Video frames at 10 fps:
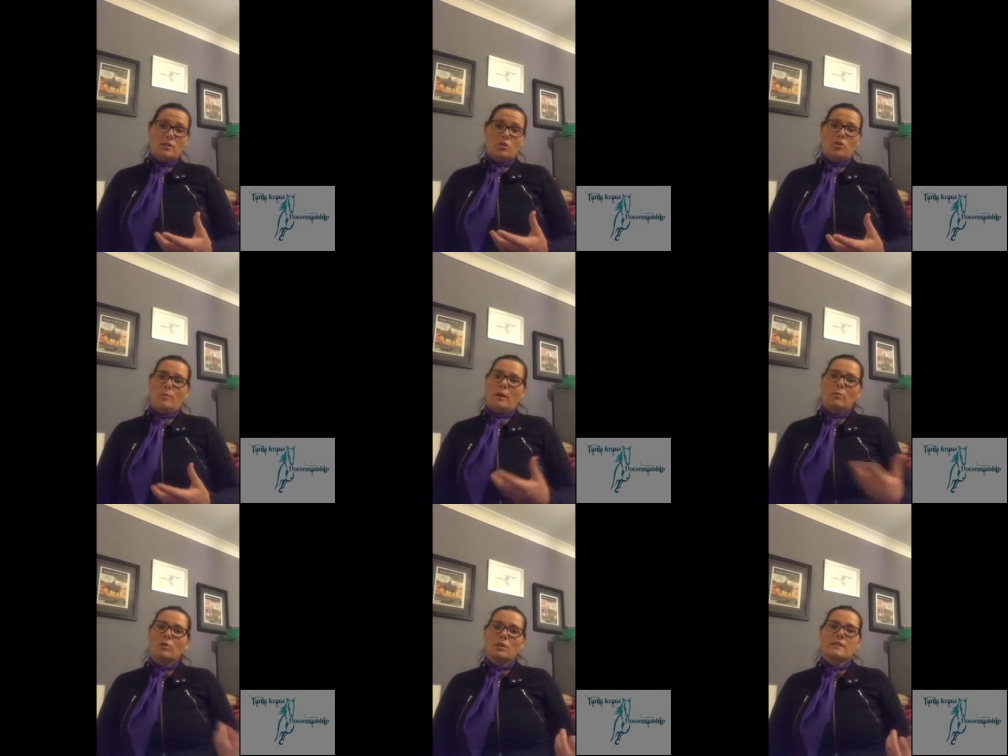did too, but
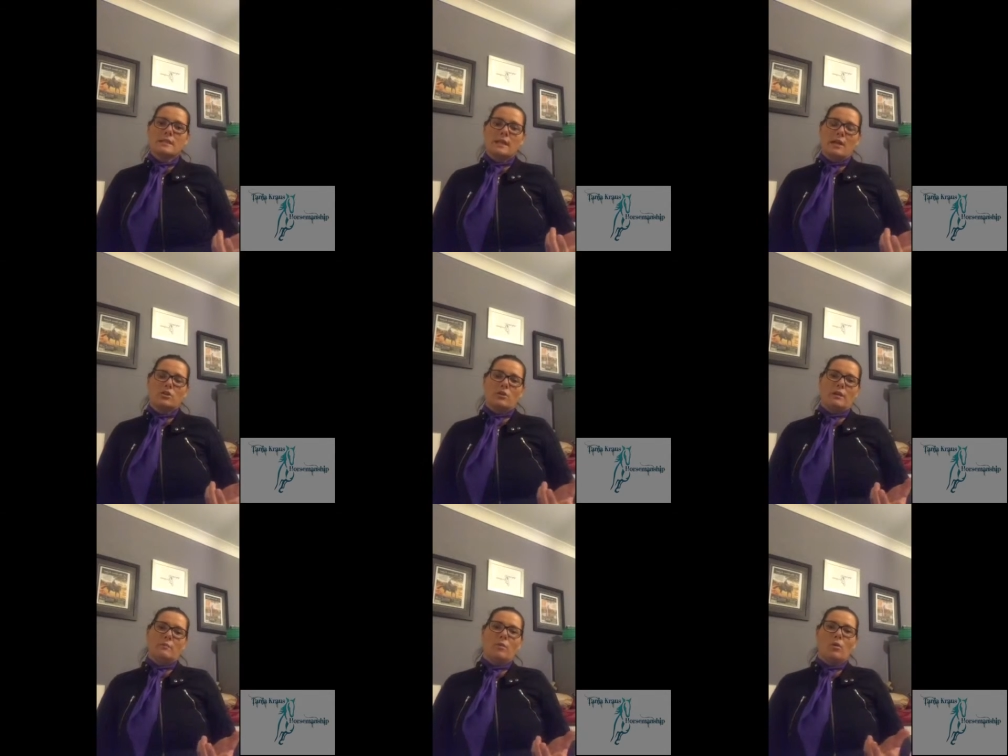I'm not a teenager
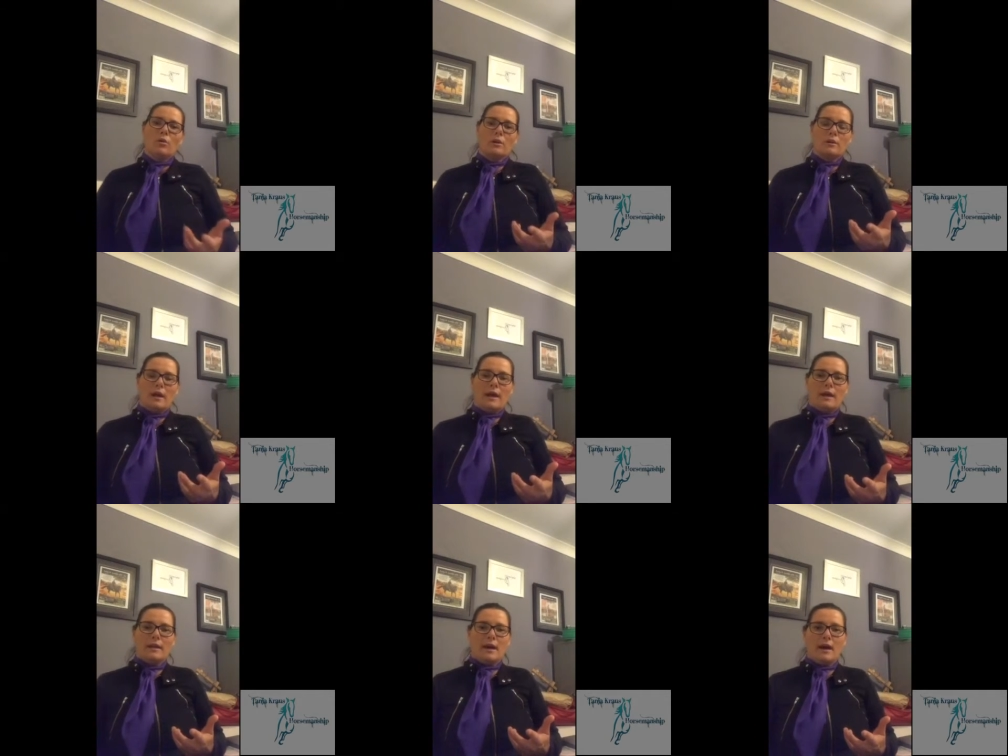anymore.
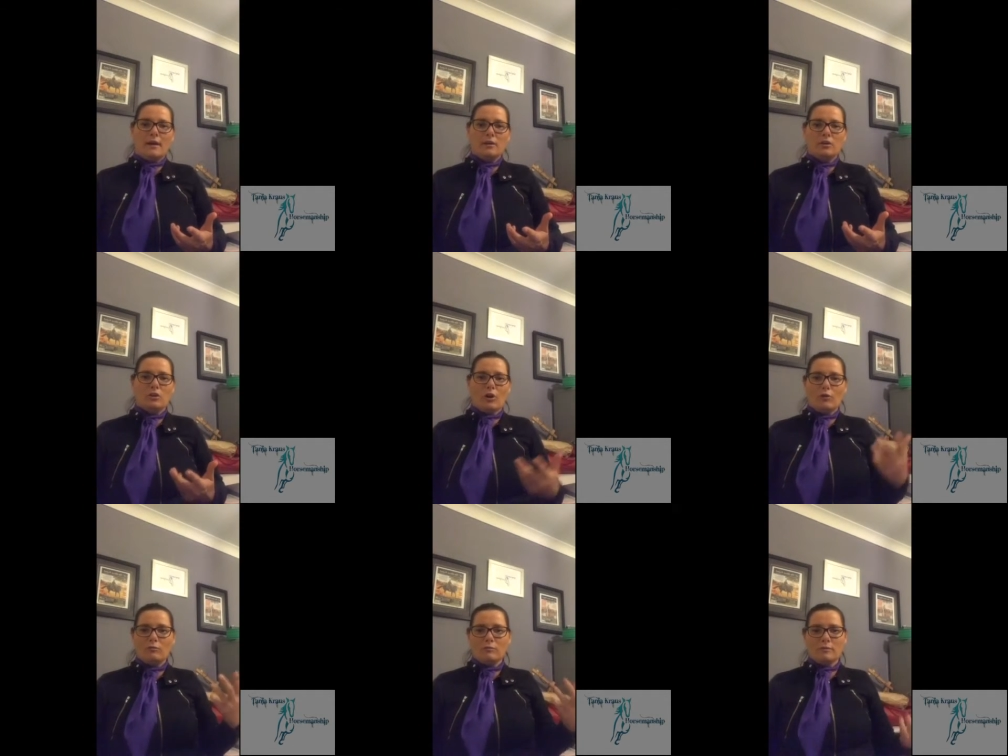And you
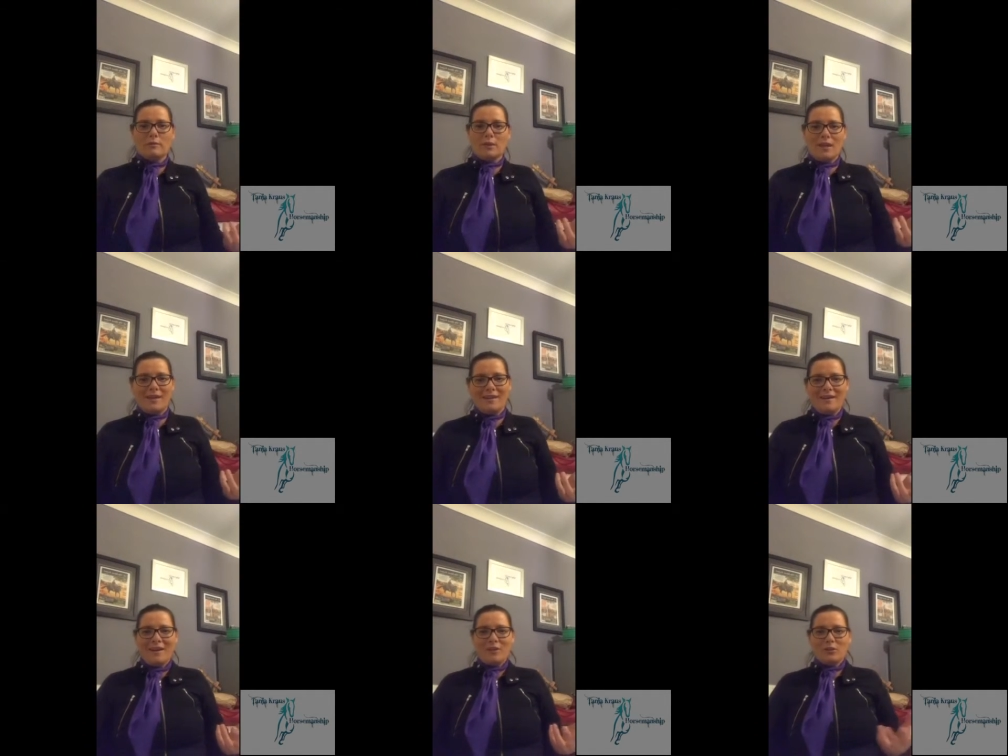know,
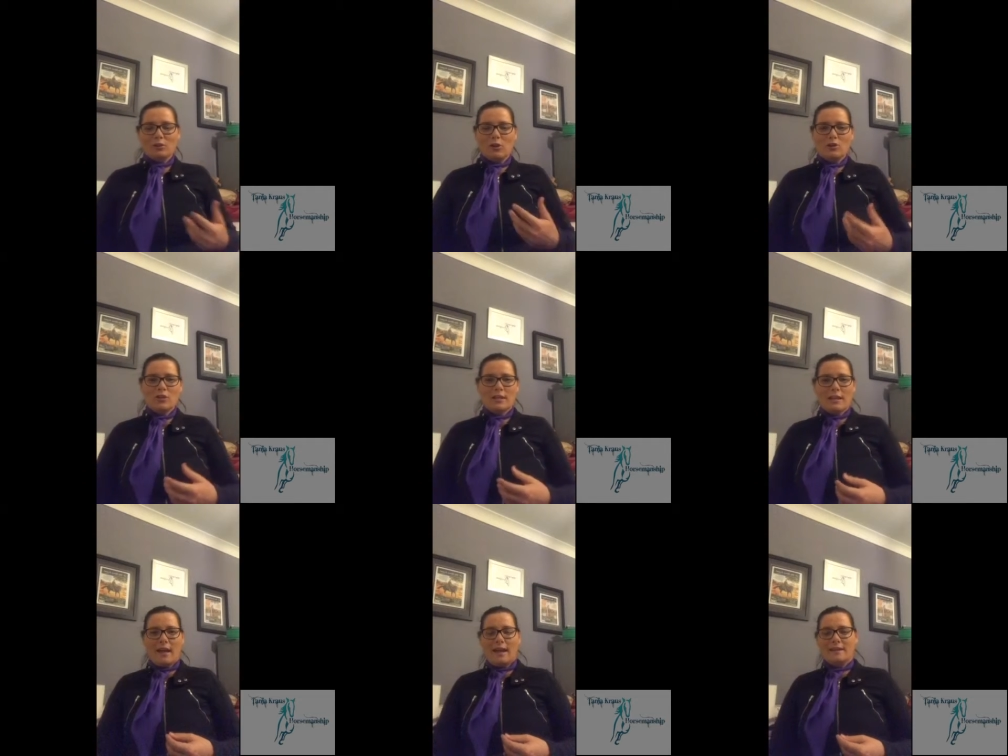the
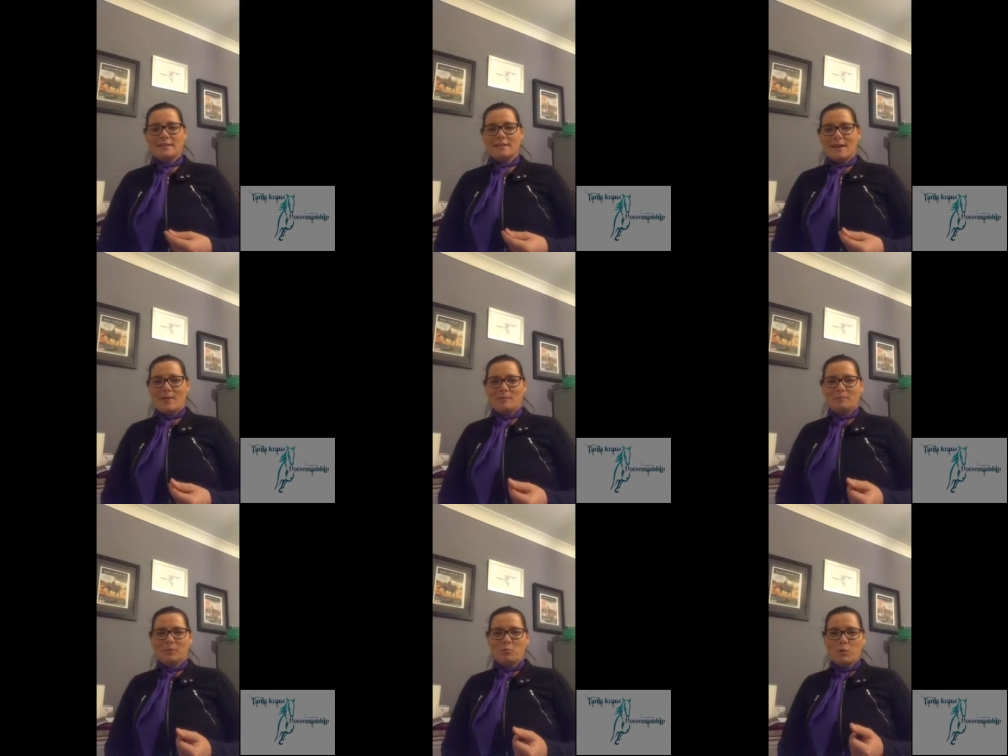logic and
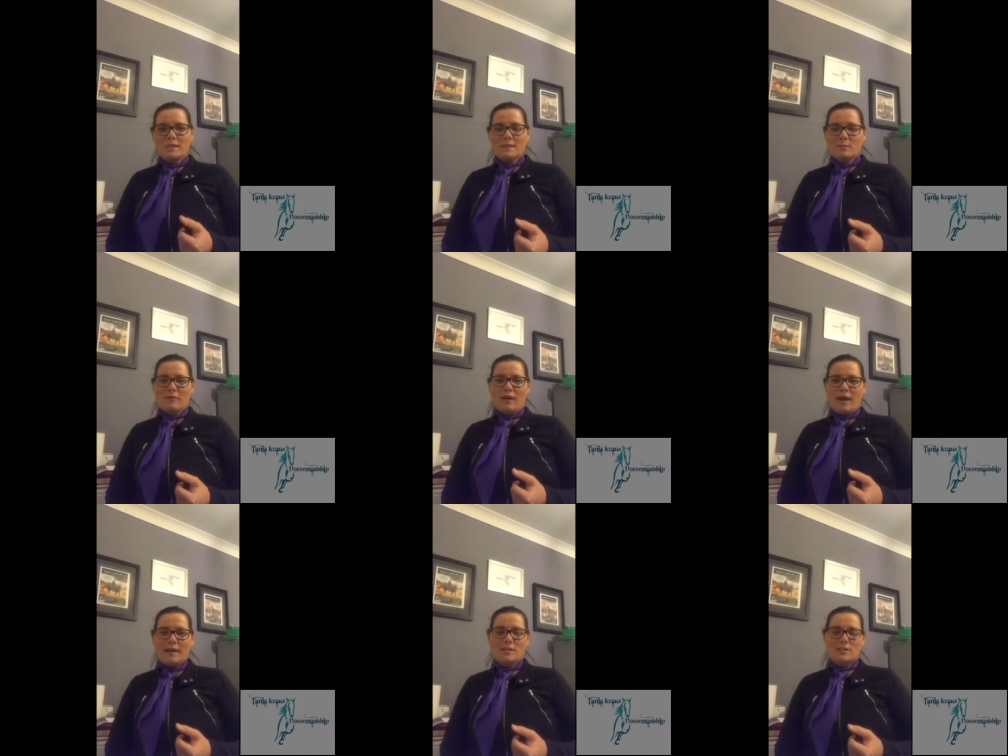wisdom of
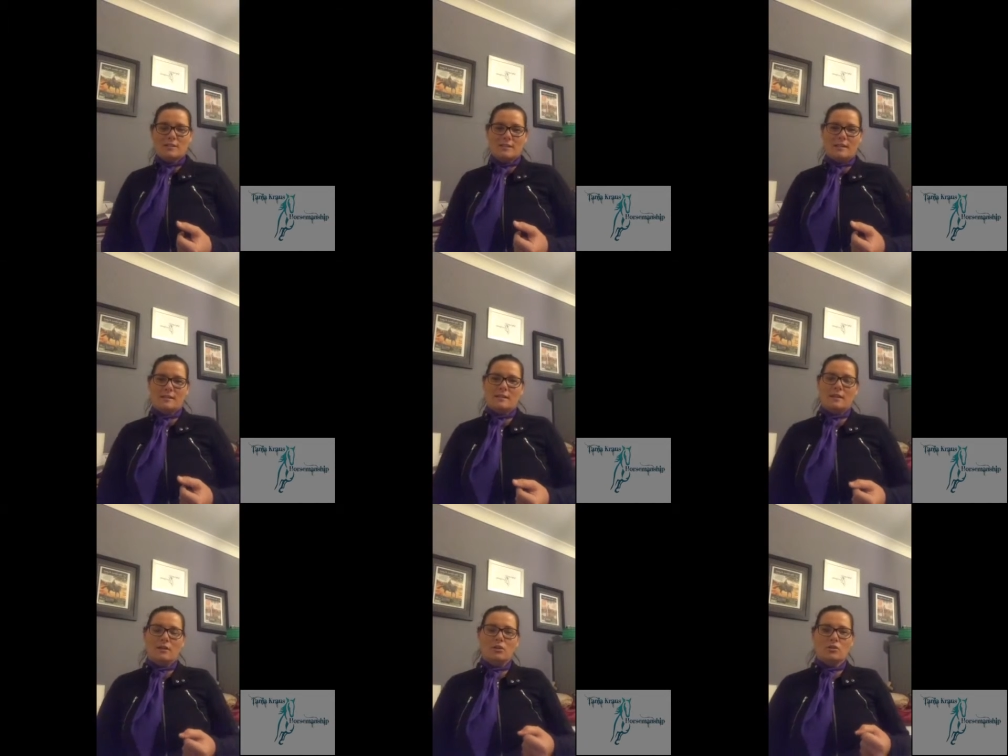age sets
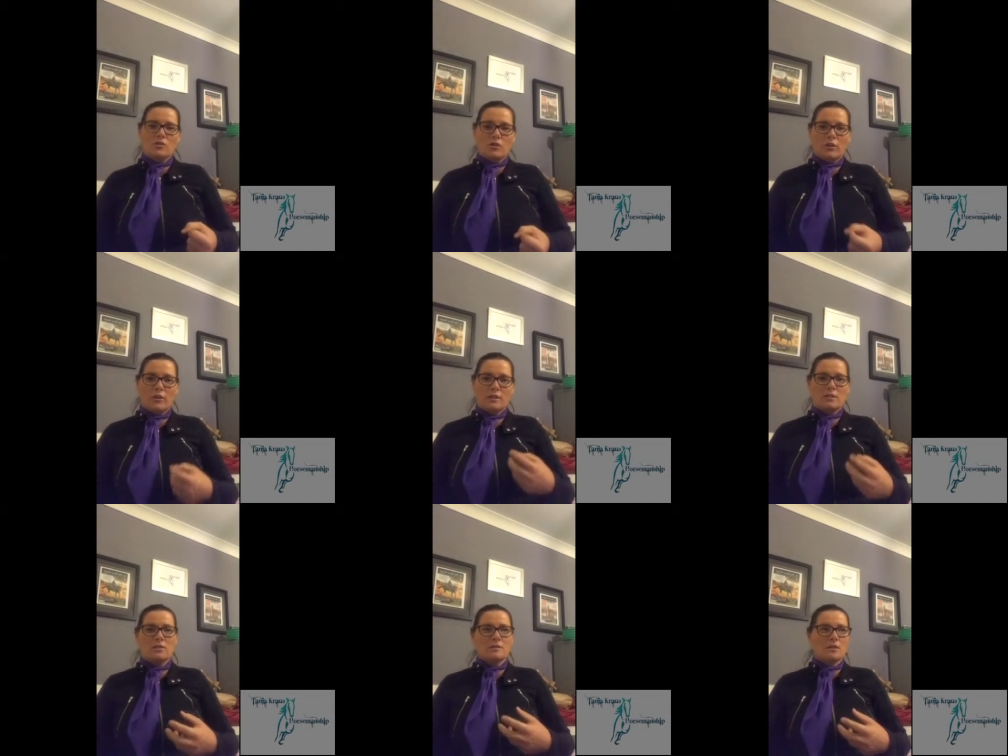in, and you sort of think
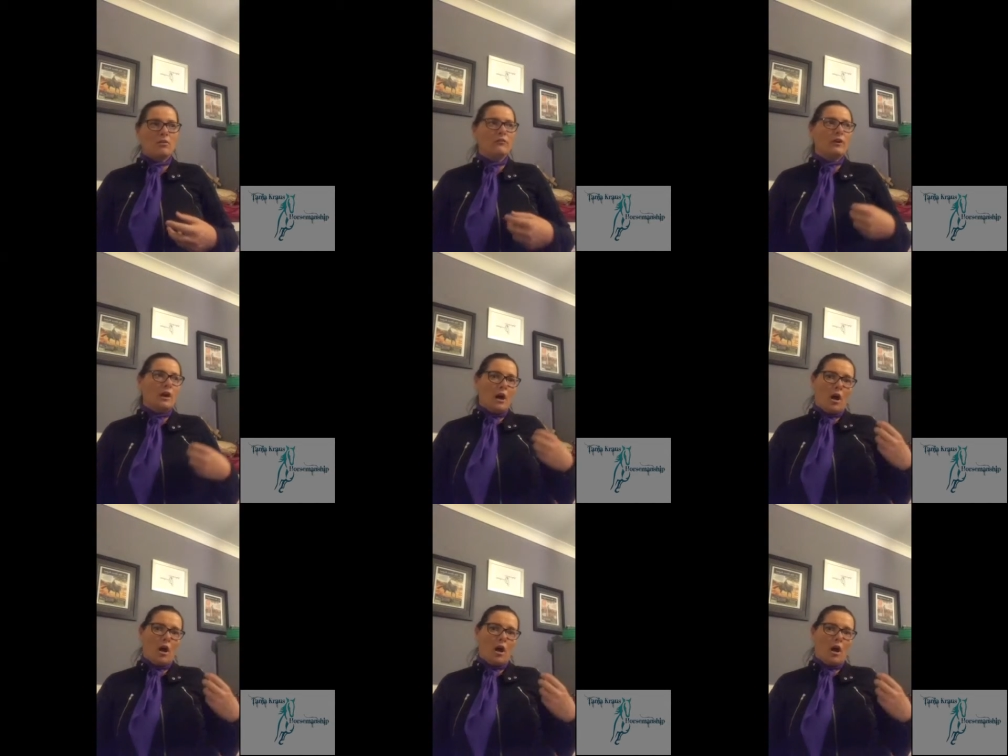to yourself,